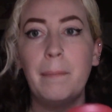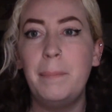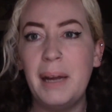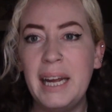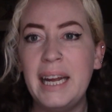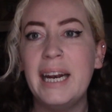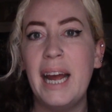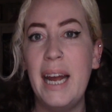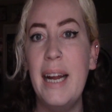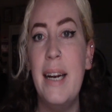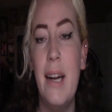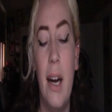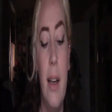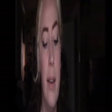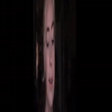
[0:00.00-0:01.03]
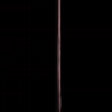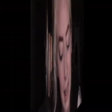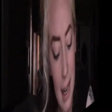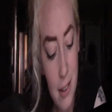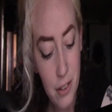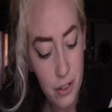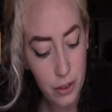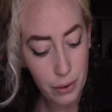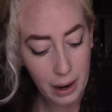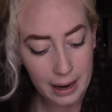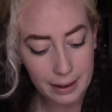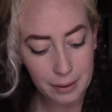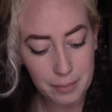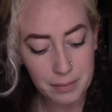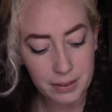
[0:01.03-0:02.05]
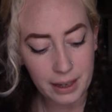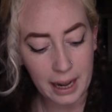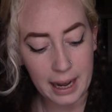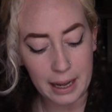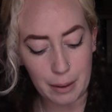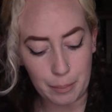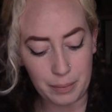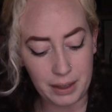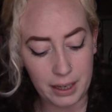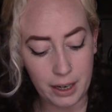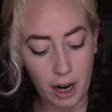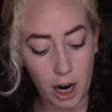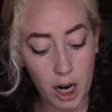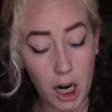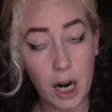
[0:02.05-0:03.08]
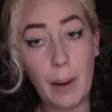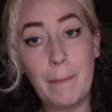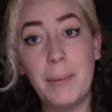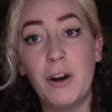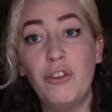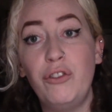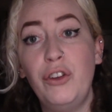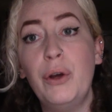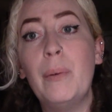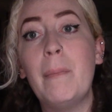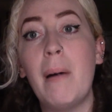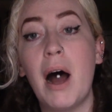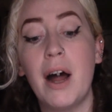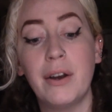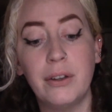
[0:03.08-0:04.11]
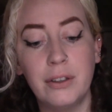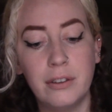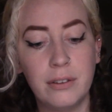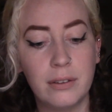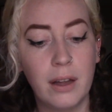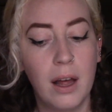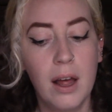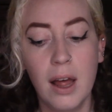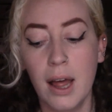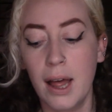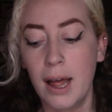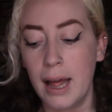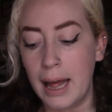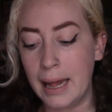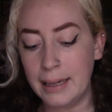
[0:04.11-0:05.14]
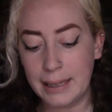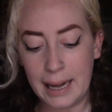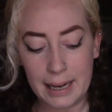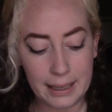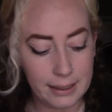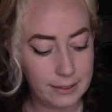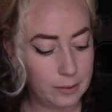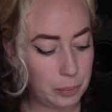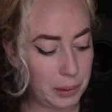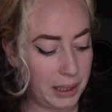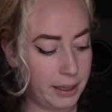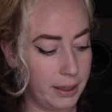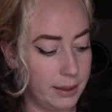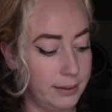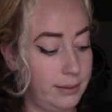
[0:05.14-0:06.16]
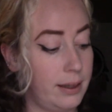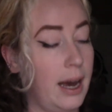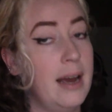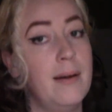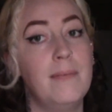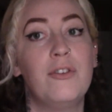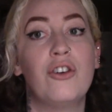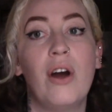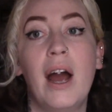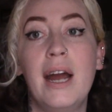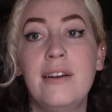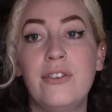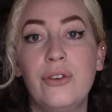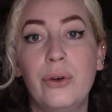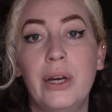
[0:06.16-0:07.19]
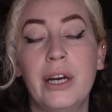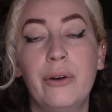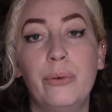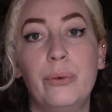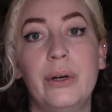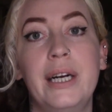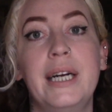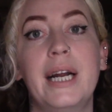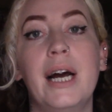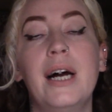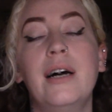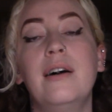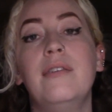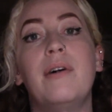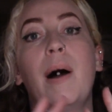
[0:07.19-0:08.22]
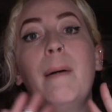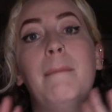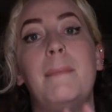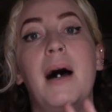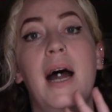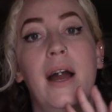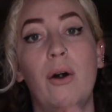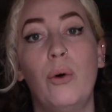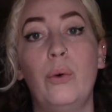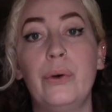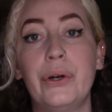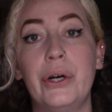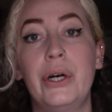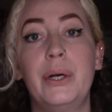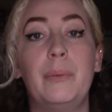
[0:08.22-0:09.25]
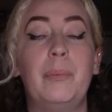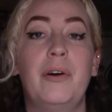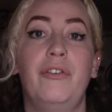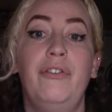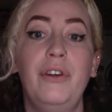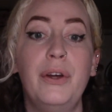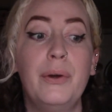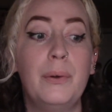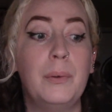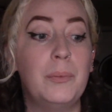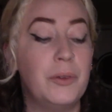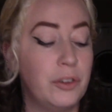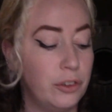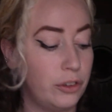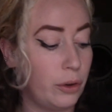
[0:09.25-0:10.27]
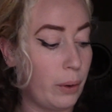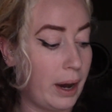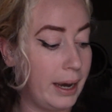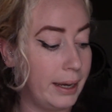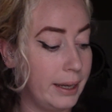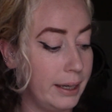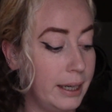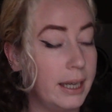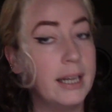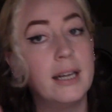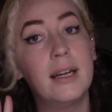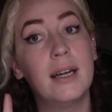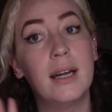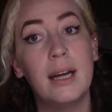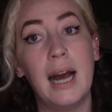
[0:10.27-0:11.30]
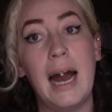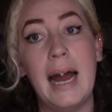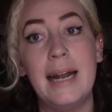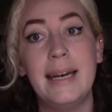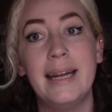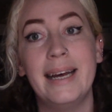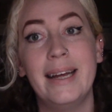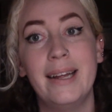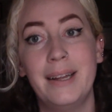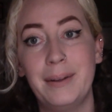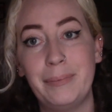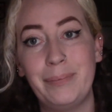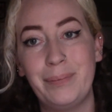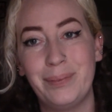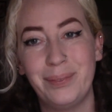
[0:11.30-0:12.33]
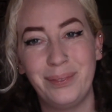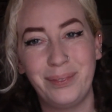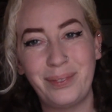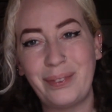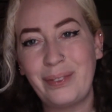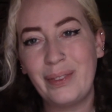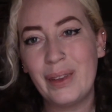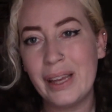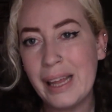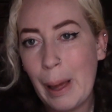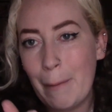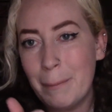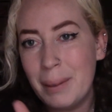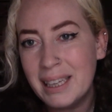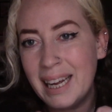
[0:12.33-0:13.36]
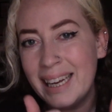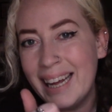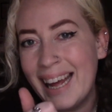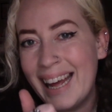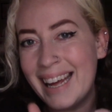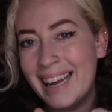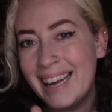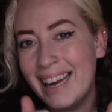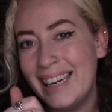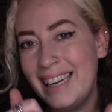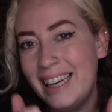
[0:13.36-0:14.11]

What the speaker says: being a dollar. All right, the last two items that I emptied are perfume bottles. And that is because I am trying to get rid of my older perfumes so I can kind of be like, hey, I